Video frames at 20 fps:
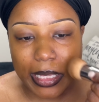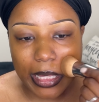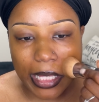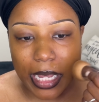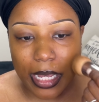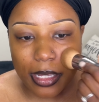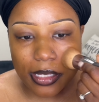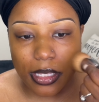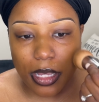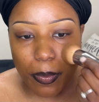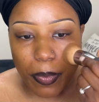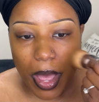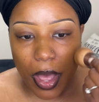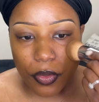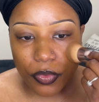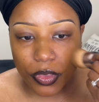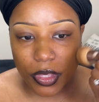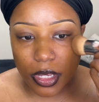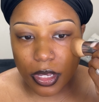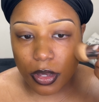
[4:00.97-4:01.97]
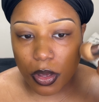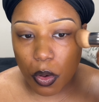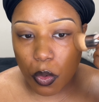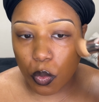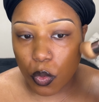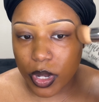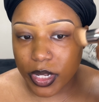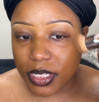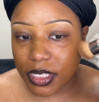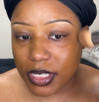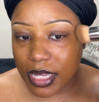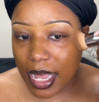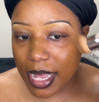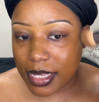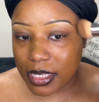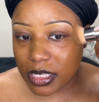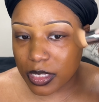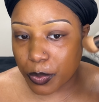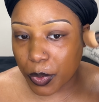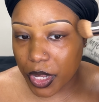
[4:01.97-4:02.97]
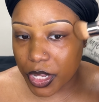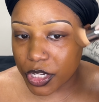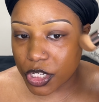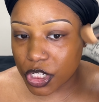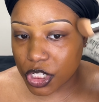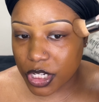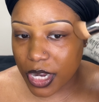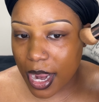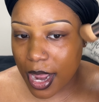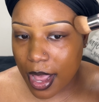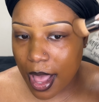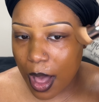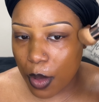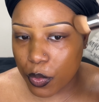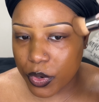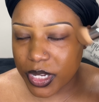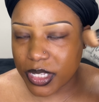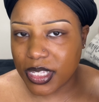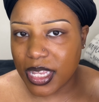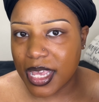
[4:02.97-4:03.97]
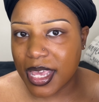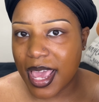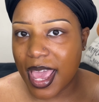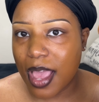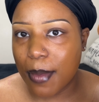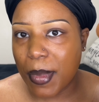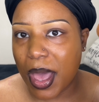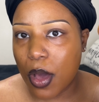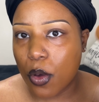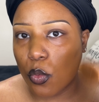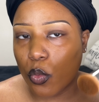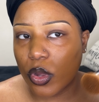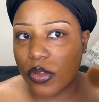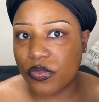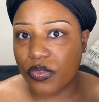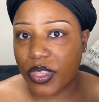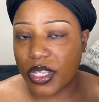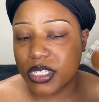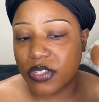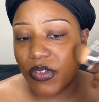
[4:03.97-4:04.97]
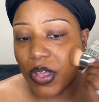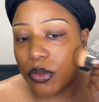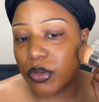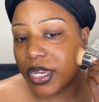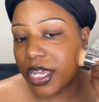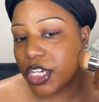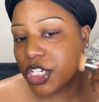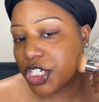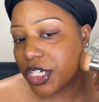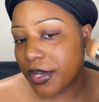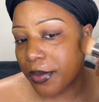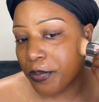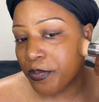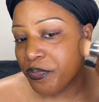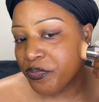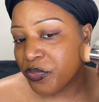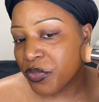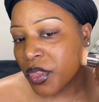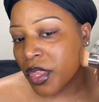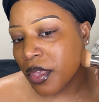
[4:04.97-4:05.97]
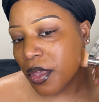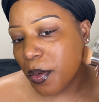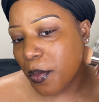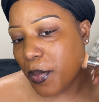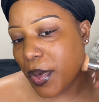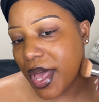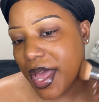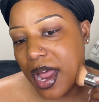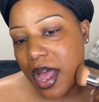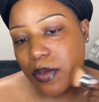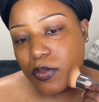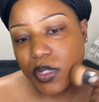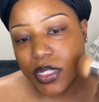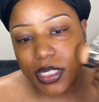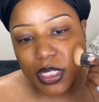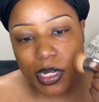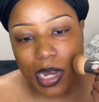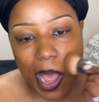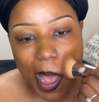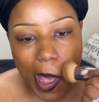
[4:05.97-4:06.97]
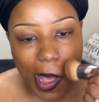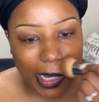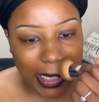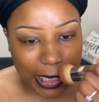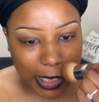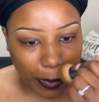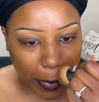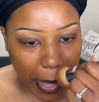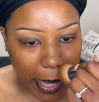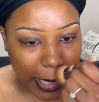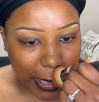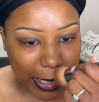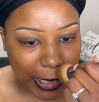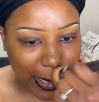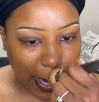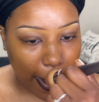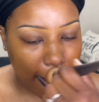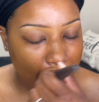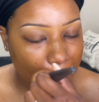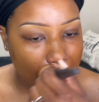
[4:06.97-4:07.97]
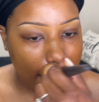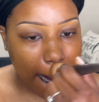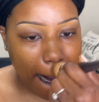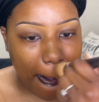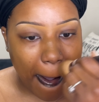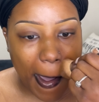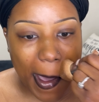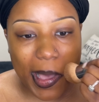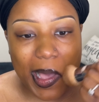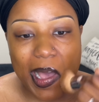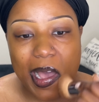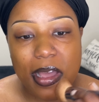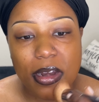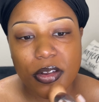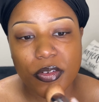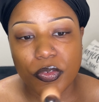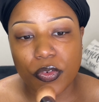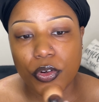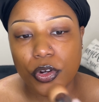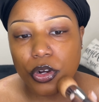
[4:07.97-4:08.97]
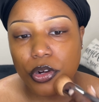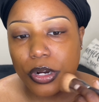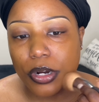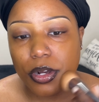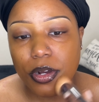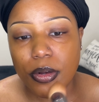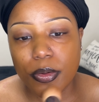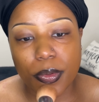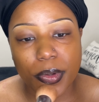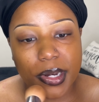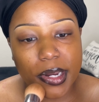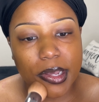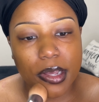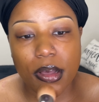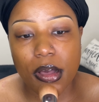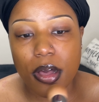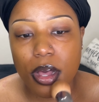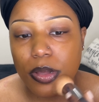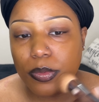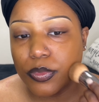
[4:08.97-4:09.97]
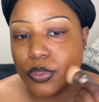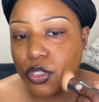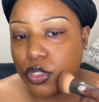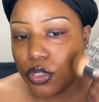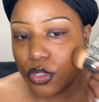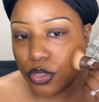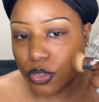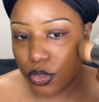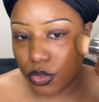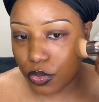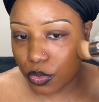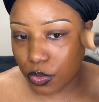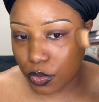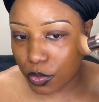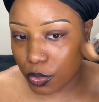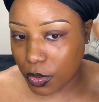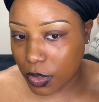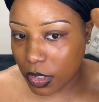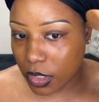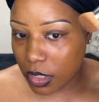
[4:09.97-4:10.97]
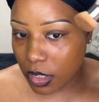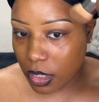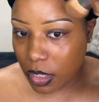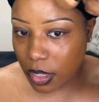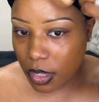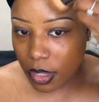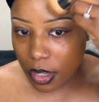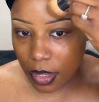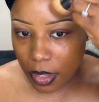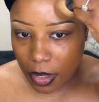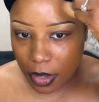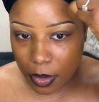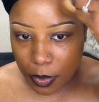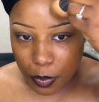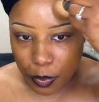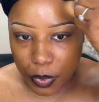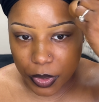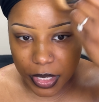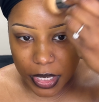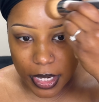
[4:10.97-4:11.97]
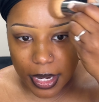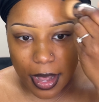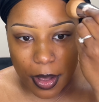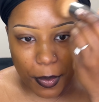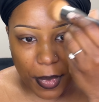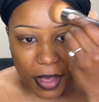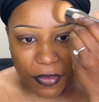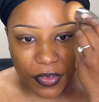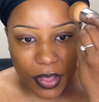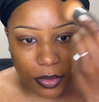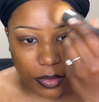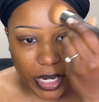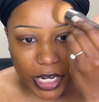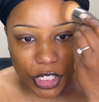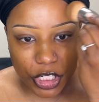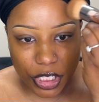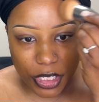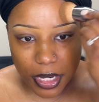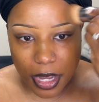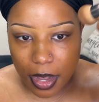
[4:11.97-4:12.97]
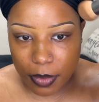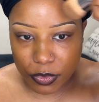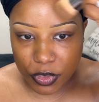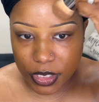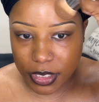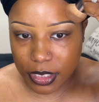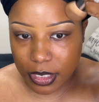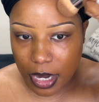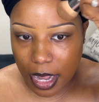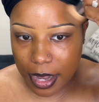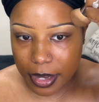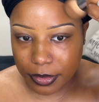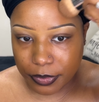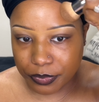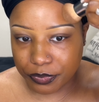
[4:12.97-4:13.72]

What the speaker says: things about the OneSize sponge that I want to say came out with this foundation, but I'm just not a sponge kind of girl when it comes to blending out my foundation. I'm just not.